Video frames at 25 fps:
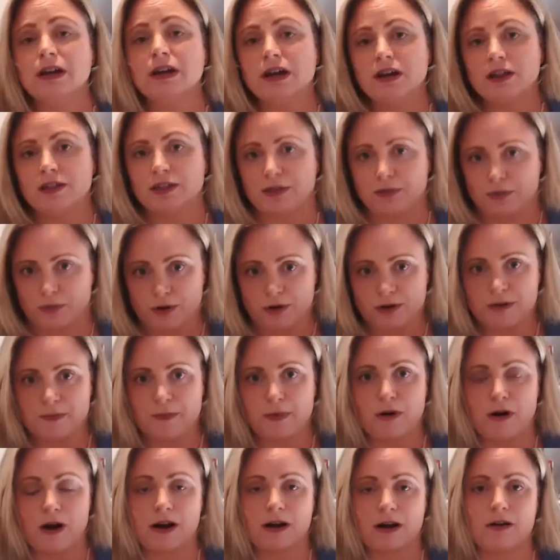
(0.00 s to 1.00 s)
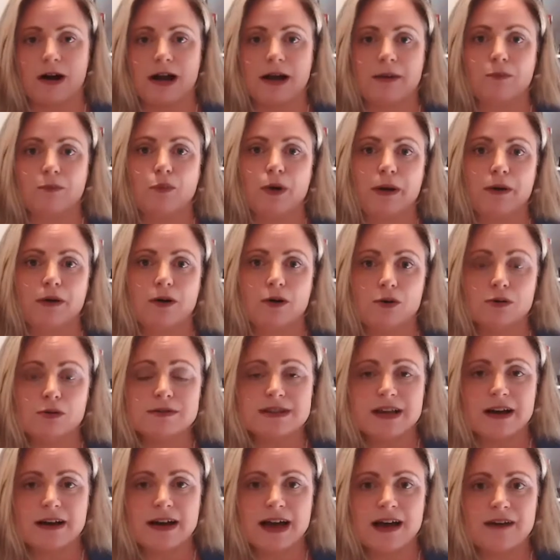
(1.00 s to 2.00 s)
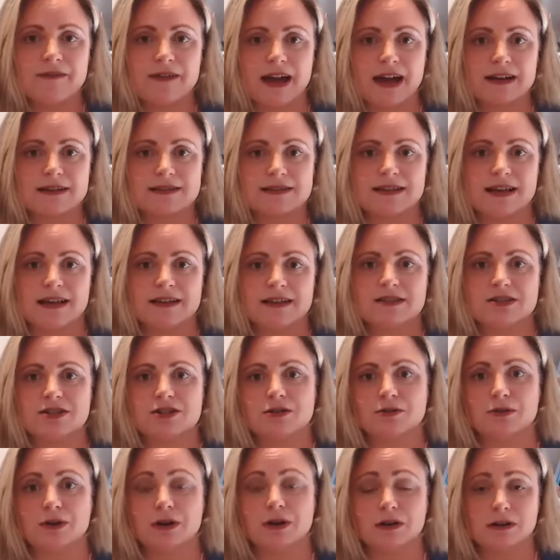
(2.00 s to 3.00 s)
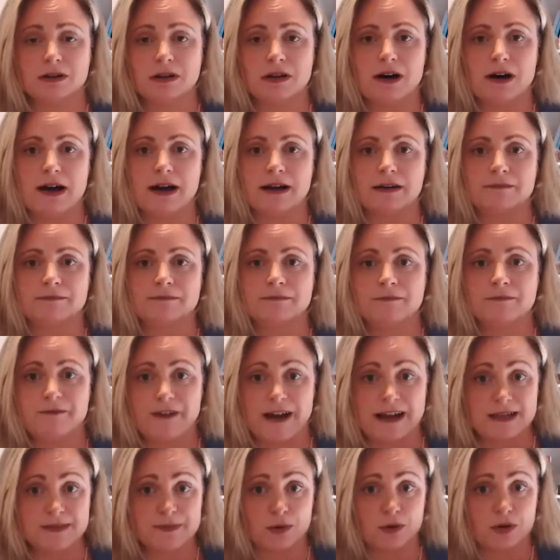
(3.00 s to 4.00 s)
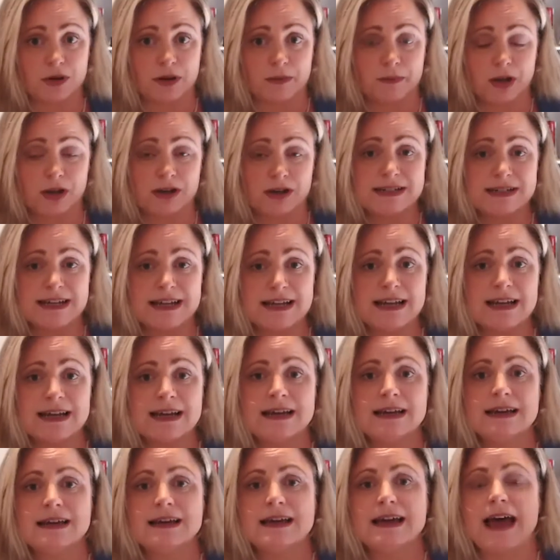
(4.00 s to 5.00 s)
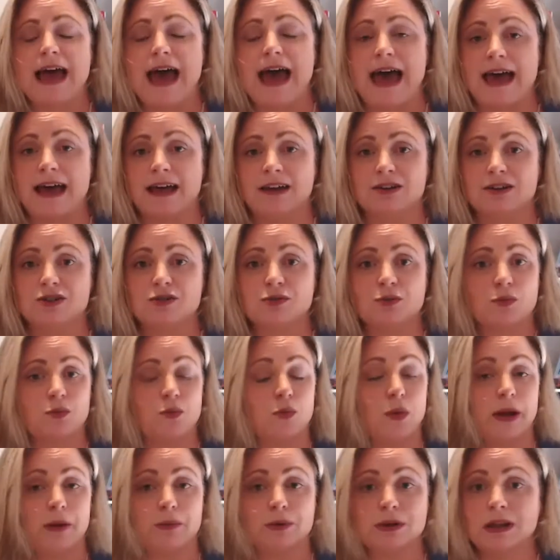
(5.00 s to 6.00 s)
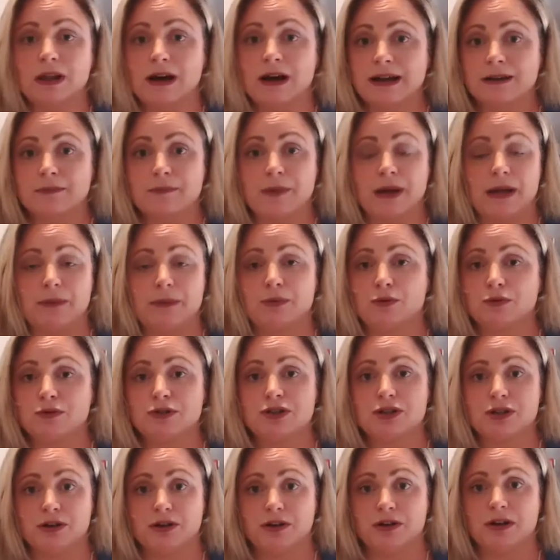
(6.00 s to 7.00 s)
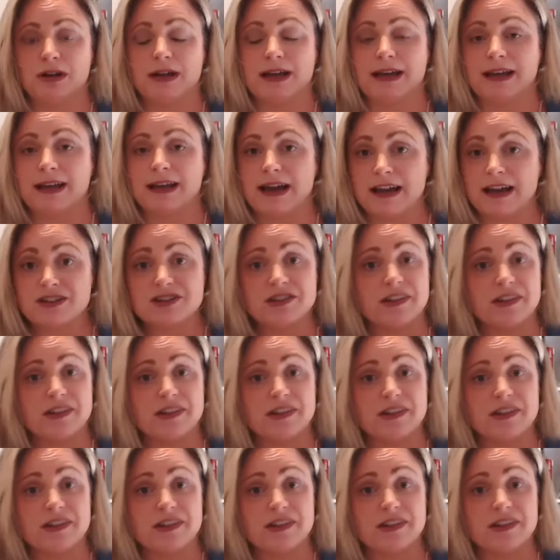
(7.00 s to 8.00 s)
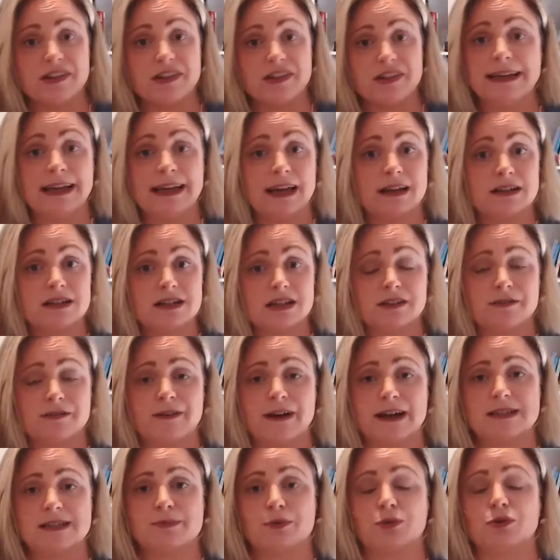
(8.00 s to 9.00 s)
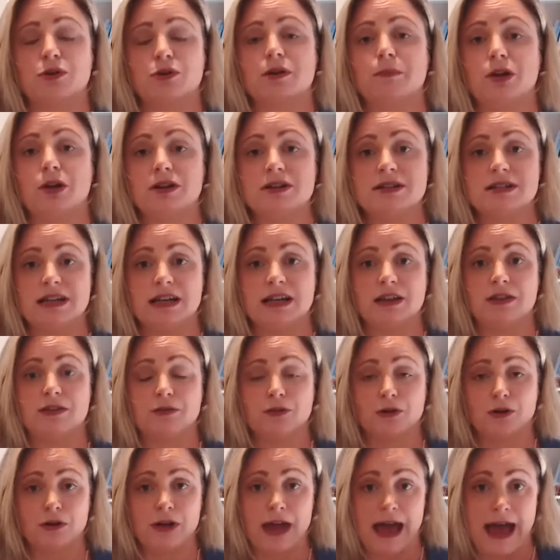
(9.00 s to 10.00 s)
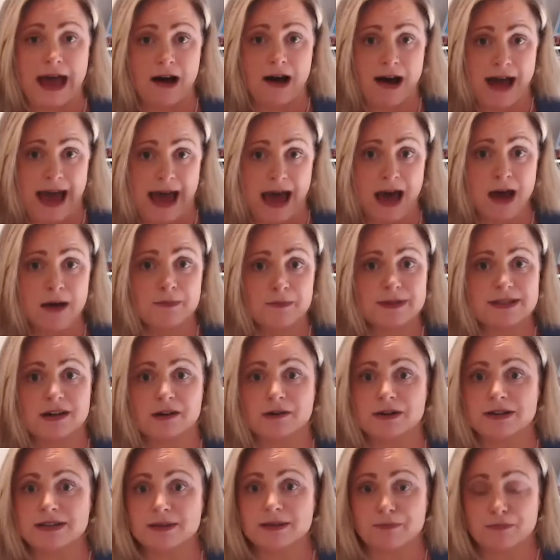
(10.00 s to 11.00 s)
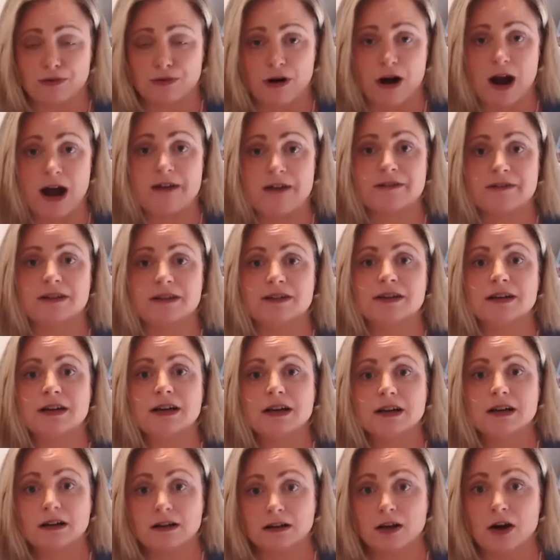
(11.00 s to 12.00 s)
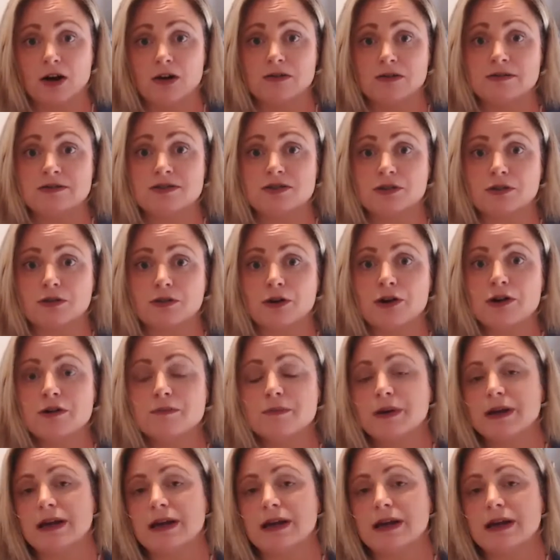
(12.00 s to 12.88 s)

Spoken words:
Through the program, we also have access to an online Facebook community, and we would like people to engage that. You can only get to the Facebook community through our app, so it's a private, closed group.